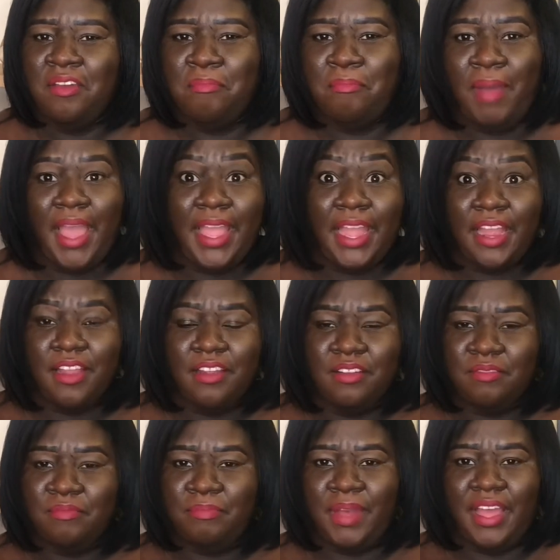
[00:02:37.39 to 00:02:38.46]
my
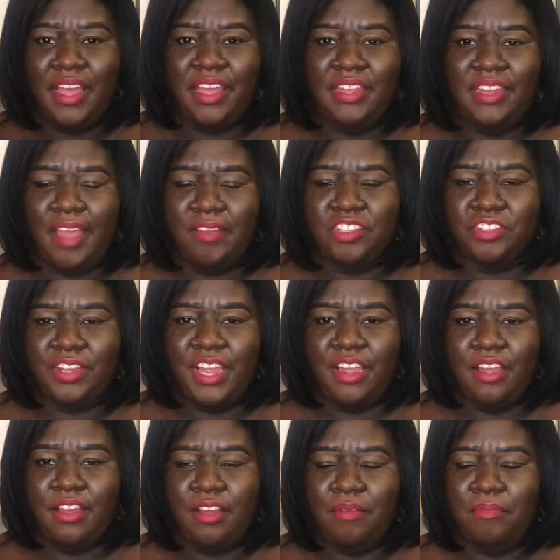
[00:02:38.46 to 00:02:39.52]
hair, my natural
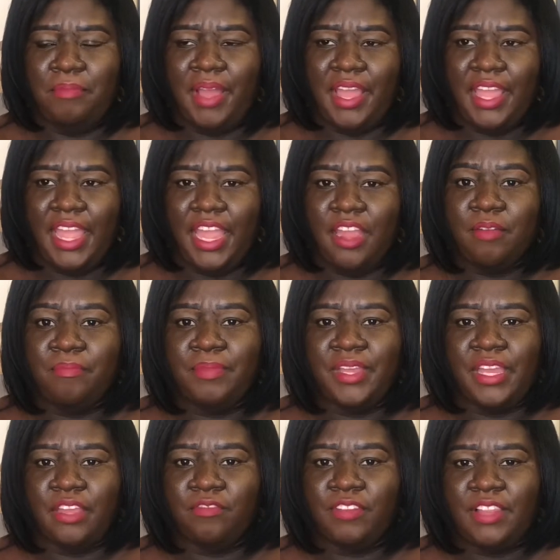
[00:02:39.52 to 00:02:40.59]
hair, uh, my hair
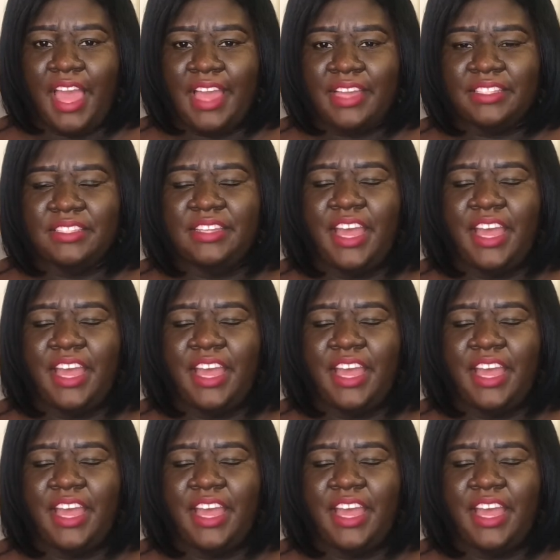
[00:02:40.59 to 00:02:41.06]
being relaxed.